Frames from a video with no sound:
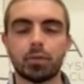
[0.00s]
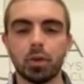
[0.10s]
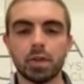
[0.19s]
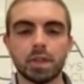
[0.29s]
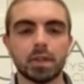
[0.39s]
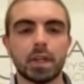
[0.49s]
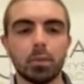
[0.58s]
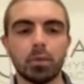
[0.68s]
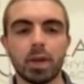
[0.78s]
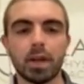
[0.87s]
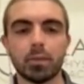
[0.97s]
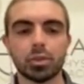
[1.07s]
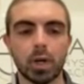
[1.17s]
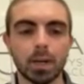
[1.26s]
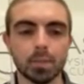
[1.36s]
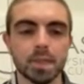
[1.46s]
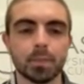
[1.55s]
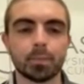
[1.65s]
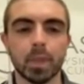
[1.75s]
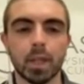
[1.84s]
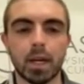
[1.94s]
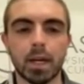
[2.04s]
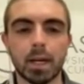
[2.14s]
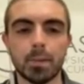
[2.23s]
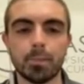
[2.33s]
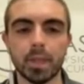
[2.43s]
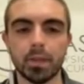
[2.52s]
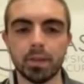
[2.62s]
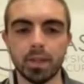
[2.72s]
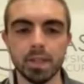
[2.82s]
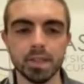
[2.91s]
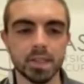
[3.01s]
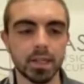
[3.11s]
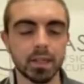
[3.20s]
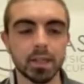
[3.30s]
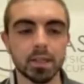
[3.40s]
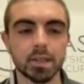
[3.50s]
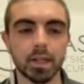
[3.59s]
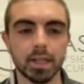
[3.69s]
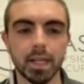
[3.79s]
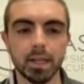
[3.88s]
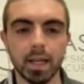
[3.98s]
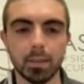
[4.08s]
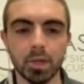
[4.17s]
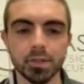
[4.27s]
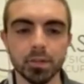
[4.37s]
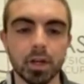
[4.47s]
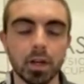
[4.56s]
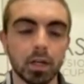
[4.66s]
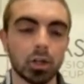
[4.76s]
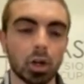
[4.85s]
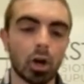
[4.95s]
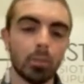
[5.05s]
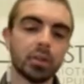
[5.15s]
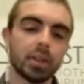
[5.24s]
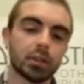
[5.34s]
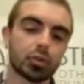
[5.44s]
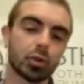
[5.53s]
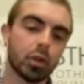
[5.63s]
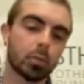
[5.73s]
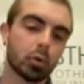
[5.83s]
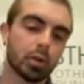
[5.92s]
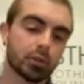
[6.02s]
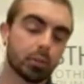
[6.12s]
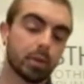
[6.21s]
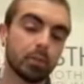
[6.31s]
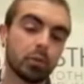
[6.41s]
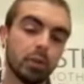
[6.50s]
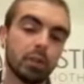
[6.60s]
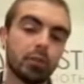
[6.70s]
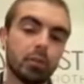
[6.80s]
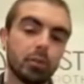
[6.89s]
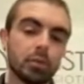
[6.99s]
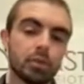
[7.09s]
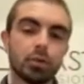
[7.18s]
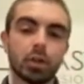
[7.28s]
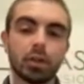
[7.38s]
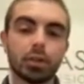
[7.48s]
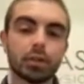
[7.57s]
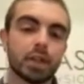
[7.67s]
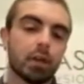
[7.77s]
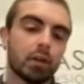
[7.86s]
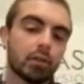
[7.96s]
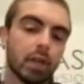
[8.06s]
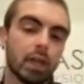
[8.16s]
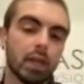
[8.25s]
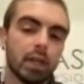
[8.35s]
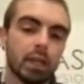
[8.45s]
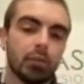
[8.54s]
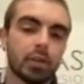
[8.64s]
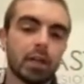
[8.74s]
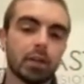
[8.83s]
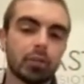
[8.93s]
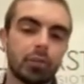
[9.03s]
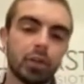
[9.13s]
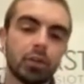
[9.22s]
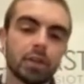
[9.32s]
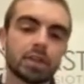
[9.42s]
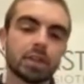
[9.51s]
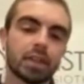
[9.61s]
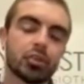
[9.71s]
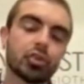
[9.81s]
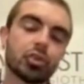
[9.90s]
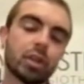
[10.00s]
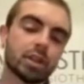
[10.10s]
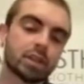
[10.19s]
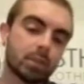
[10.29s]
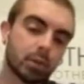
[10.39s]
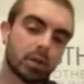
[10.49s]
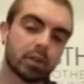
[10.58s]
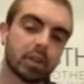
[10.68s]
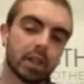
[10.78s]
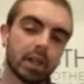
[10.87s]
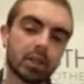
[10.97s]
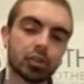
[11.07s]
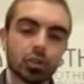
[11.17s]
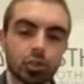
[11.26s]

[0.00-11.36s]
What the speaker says: first, that upper fiber traps. This is, again, that muscle there. Commonly the trigger points for people, and if you do it on yourself, if you kind of feel this like just above at the edge of the